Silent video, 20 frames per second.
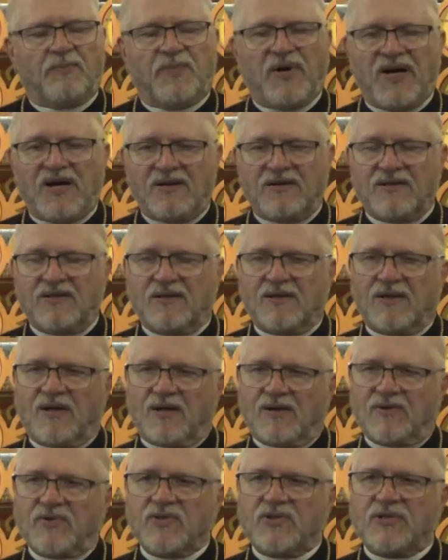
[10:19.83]
but
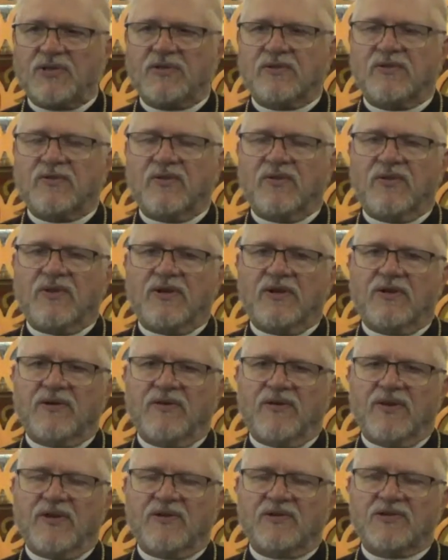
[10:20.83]
also
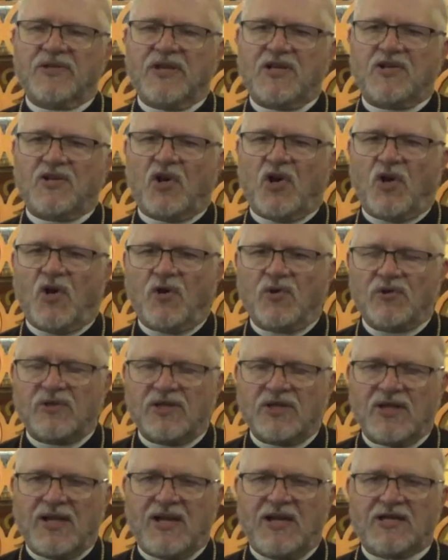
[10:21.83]
there, there's a
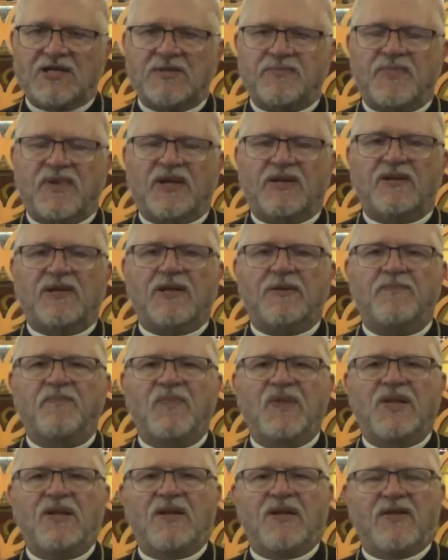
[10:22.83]
cultic aspect that,
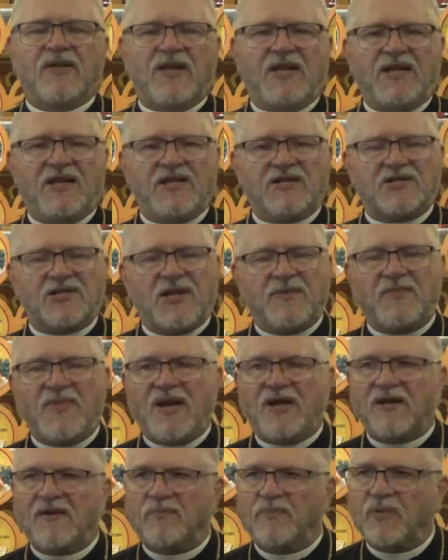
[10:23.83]
that he is a
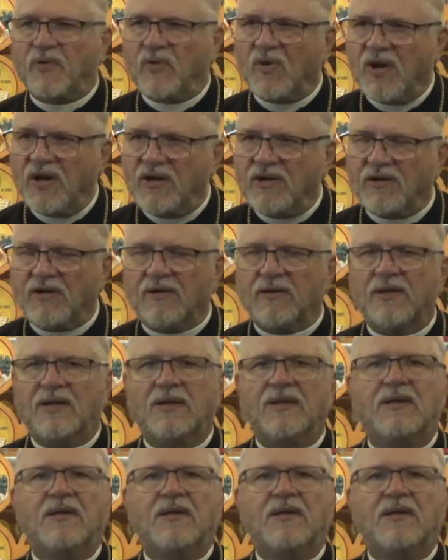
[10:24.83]
man of prayer.